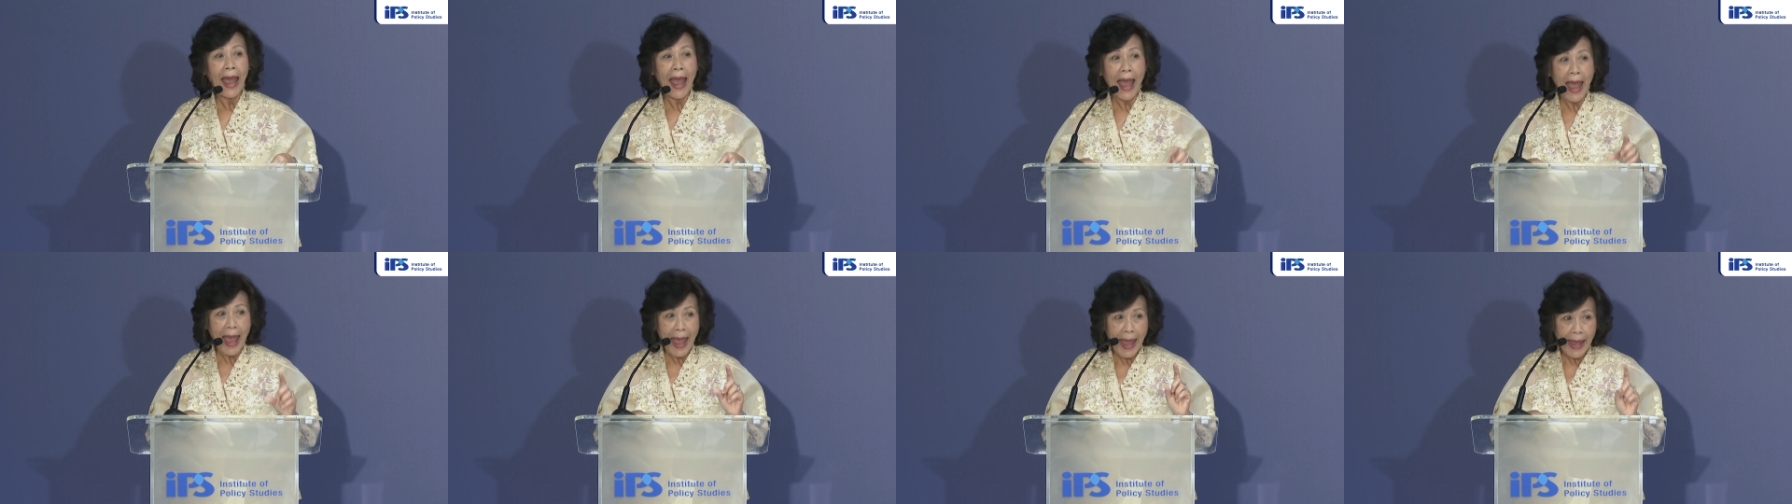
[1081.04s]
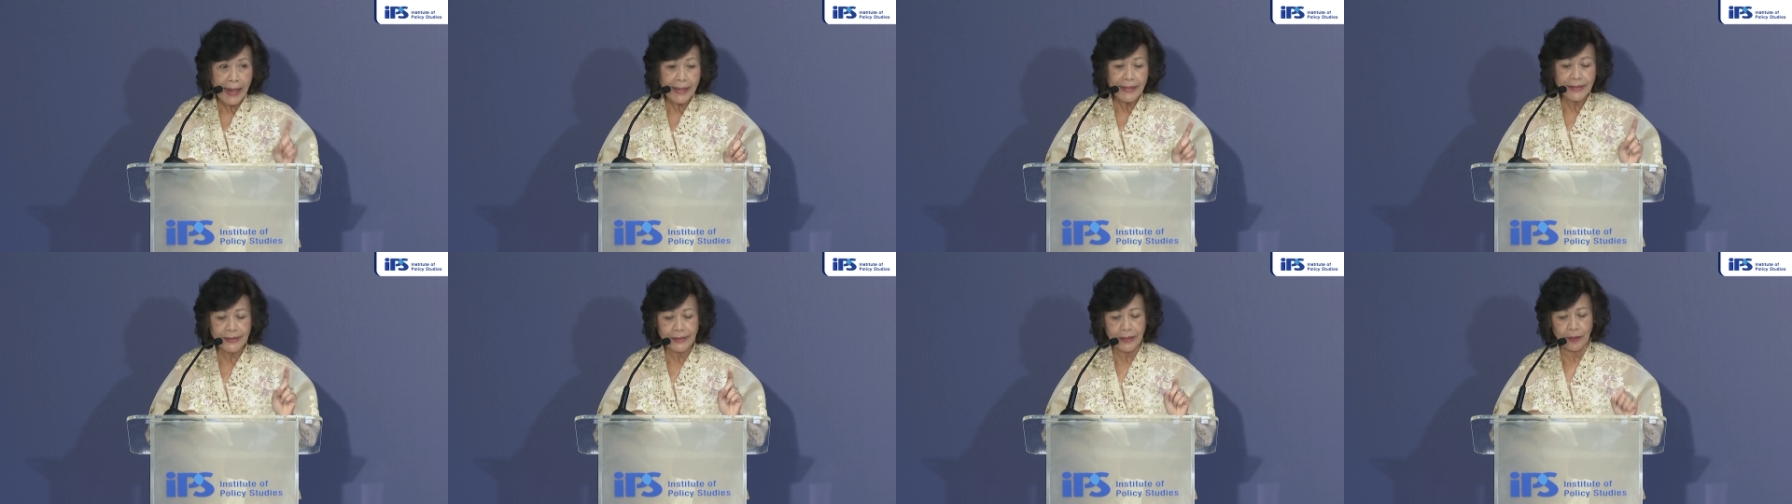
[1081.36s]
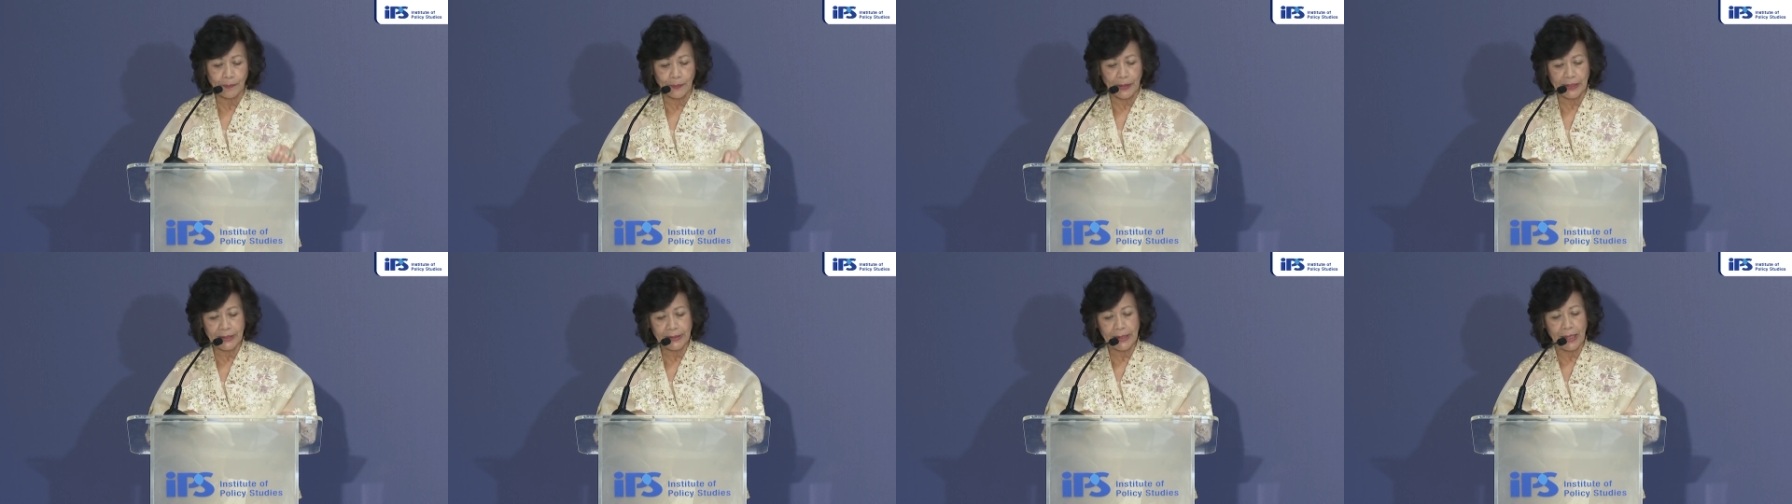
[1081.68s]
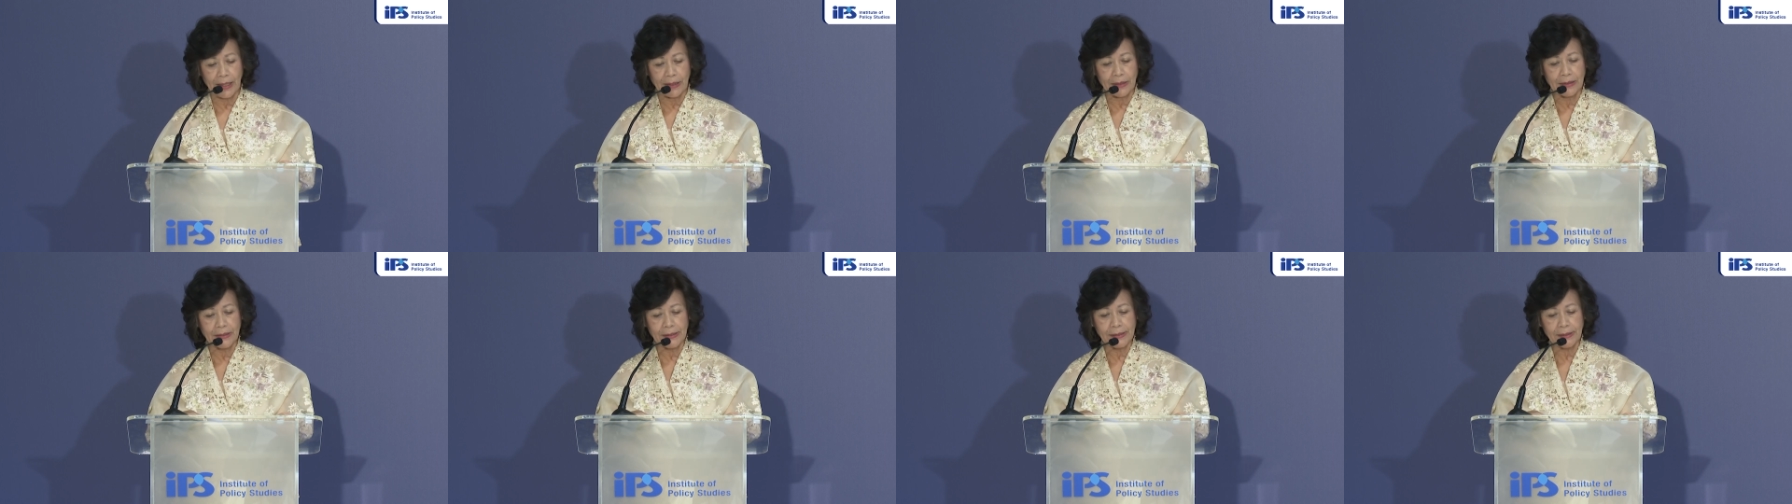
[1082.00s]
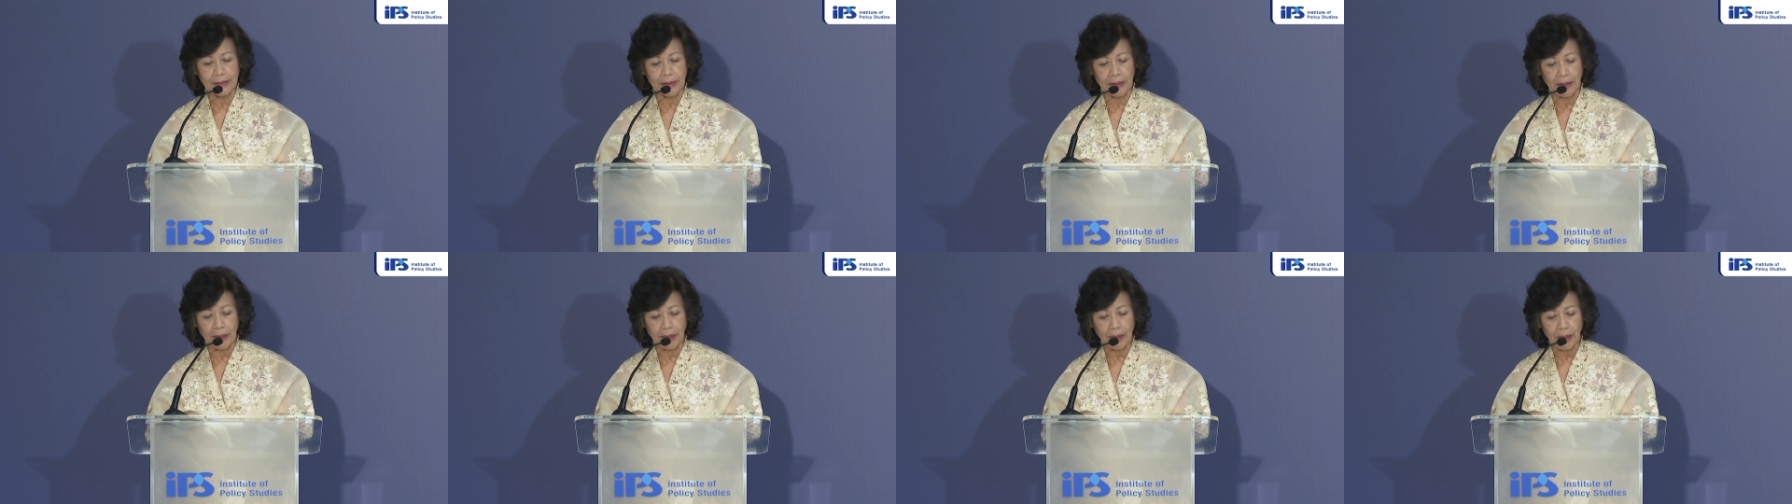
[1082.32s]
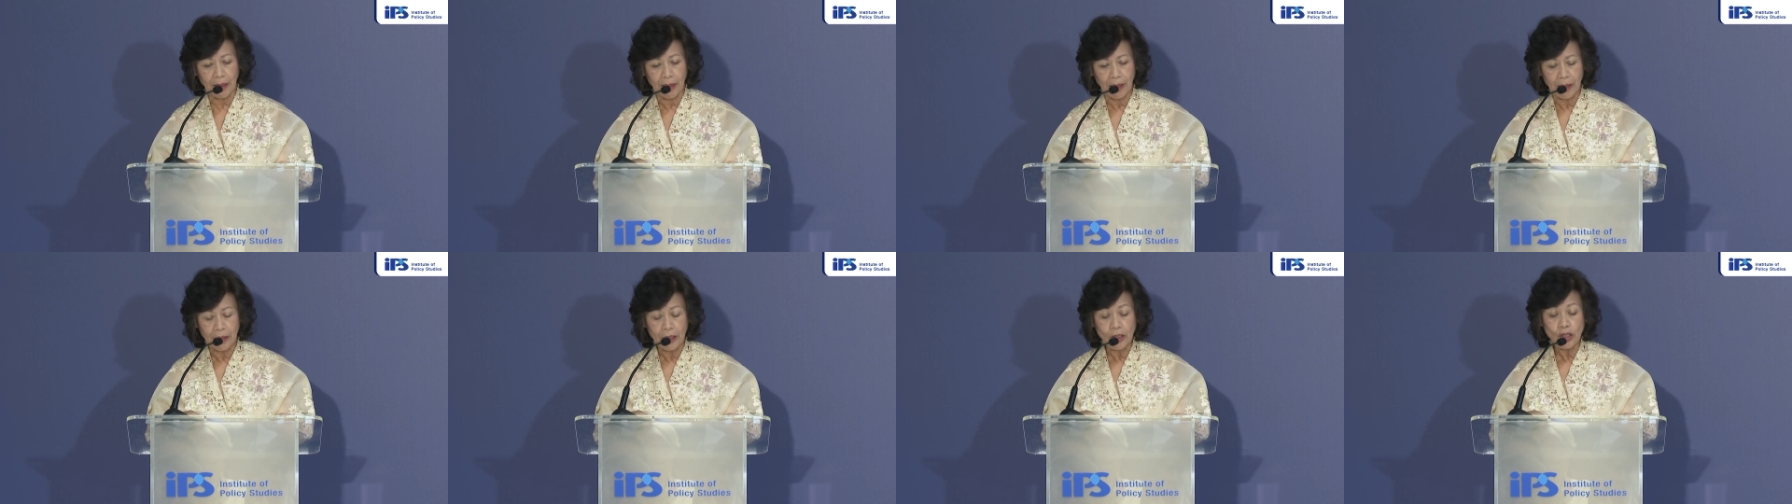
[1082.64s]
and
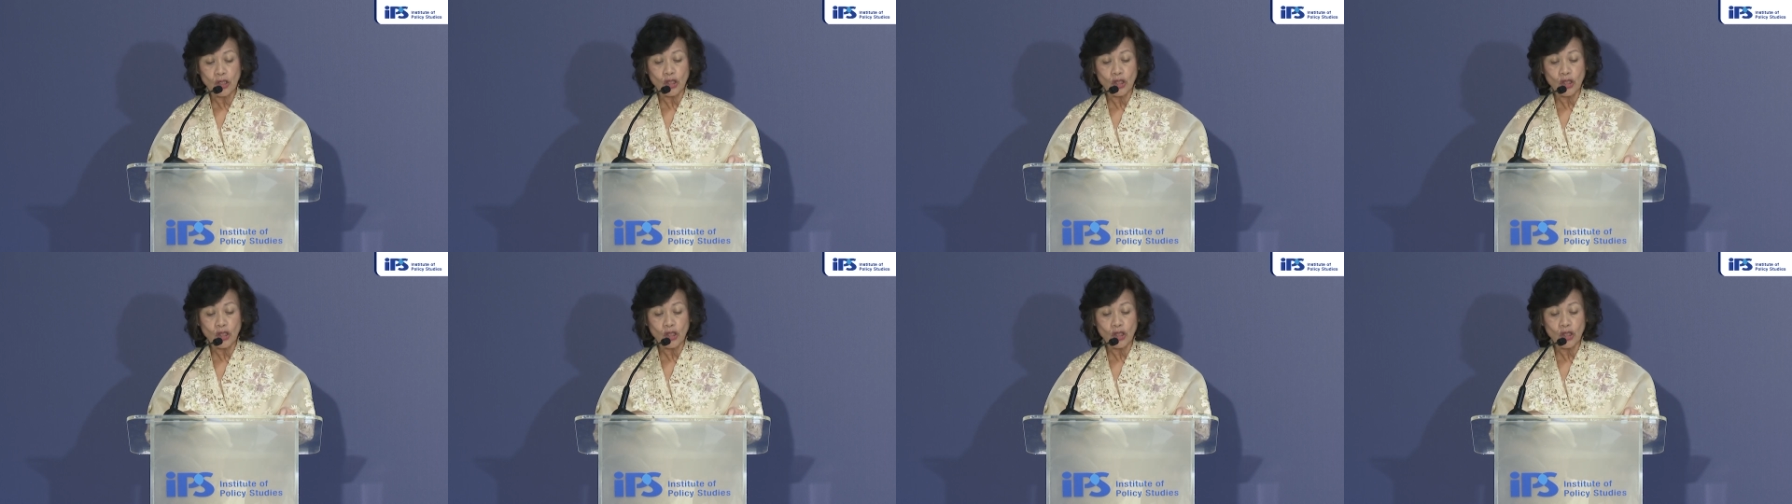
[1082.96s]
simultaneously